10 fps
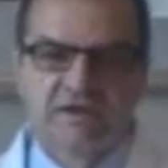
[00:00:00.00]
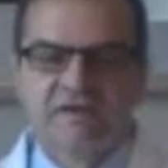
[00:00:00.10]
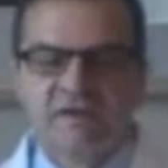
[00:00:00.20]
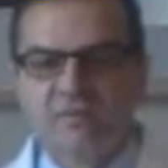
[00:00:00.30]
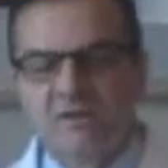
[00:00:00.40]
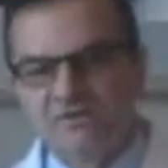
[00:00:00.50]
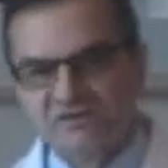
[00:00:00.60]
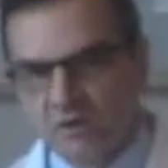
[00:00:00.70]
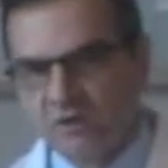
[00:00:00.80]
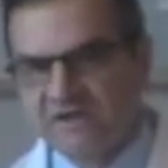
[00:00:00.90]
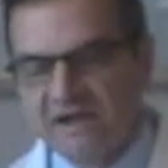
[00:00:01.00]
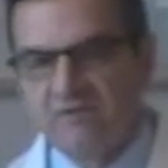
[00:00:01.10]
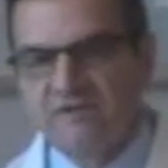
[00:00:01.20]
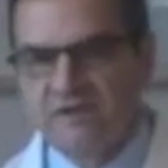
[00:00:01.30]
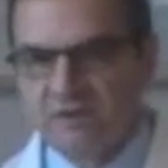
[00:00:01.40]
that may be slowing
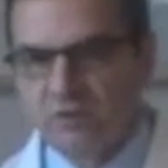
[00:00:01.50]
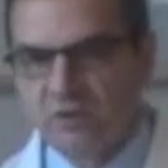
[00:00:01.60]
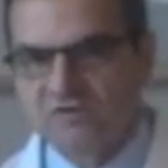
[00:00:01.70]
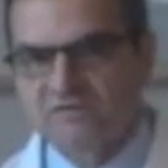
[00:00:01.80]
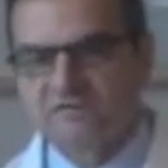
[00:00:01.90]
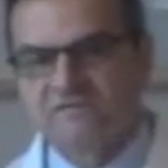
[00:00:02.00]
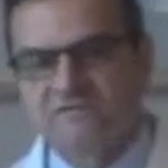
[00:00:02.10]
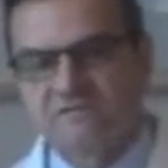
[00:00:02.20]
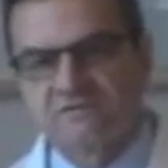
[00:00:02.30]
down the healing process.